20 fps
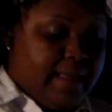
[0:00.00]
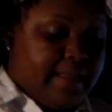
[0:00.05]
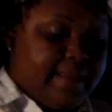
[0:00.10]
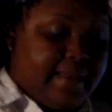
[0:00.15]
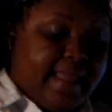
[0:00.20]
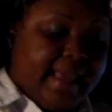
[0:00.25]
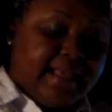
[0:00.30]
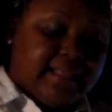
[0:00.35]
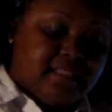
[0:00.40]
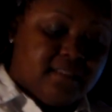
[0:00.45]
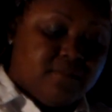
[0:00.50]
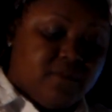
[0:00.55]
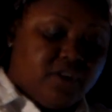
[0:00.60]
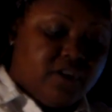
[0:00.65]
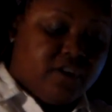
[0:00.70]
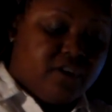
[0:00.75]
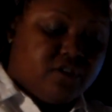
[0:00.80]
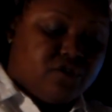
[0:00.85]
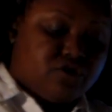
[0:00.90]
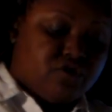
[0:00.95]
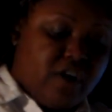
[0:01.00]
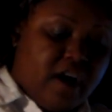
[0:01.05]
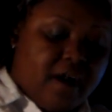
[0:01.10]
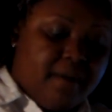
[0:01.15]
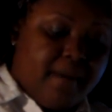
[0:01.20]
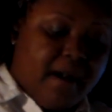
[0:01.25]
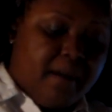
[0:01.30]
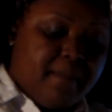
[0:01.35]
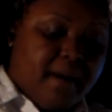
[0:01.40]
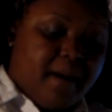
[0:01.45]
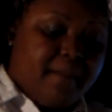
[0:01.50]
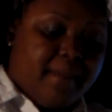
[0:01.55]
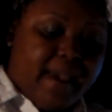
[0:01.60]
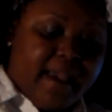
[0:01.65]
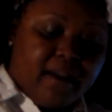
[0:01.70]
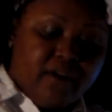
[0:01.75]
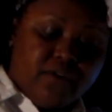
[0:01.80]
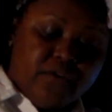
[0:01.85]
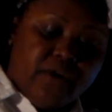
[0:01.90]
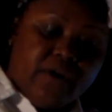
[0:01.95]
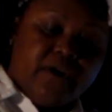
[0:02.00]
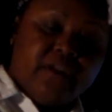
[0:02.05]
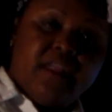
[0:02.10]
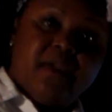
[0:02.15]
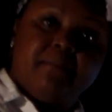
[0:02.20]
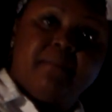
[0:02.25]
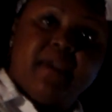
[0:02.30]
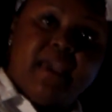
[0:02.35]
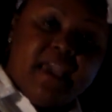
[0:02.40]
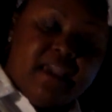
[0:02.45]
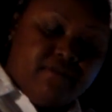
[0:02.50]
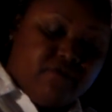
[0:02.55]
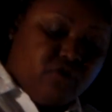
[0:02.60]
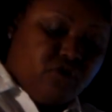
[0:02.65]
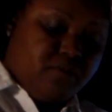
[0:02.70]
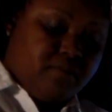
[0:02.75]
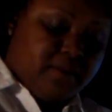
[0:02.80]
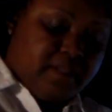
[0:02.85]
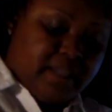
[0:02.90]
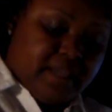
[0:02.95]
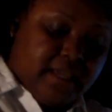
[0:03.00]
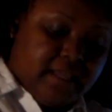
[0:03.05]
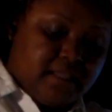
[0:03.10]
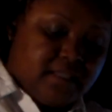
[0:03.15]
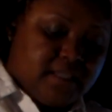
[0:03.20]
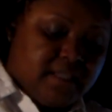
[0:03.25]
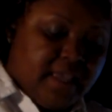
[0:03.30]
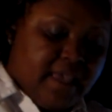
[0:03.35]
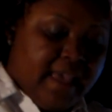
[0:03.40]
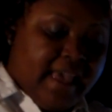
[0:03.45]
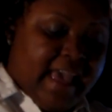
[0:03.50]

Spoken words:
Next, I'm going to describe how my background and behavioral blends